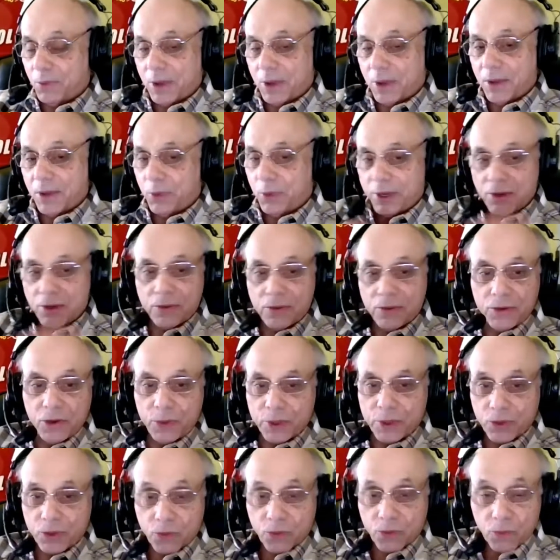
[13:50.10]
We don't know
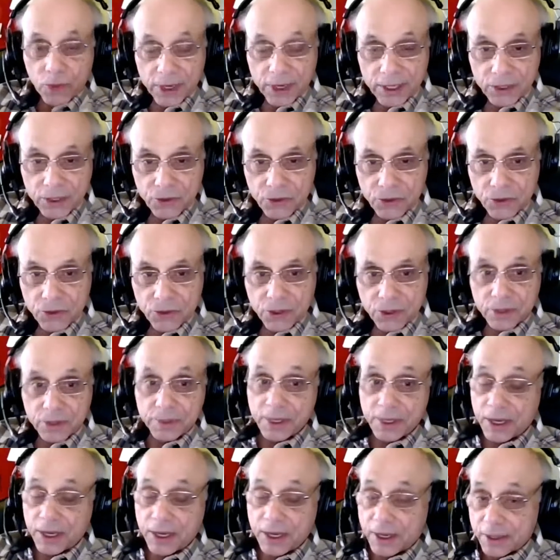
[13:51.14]
what the range is going to
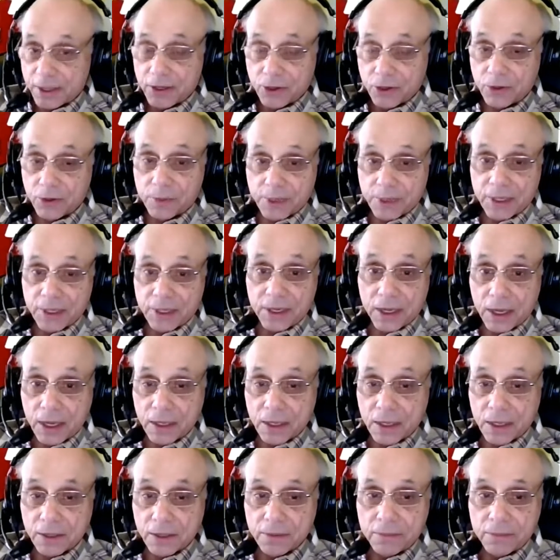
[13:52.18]
be. I think it'll be a lot.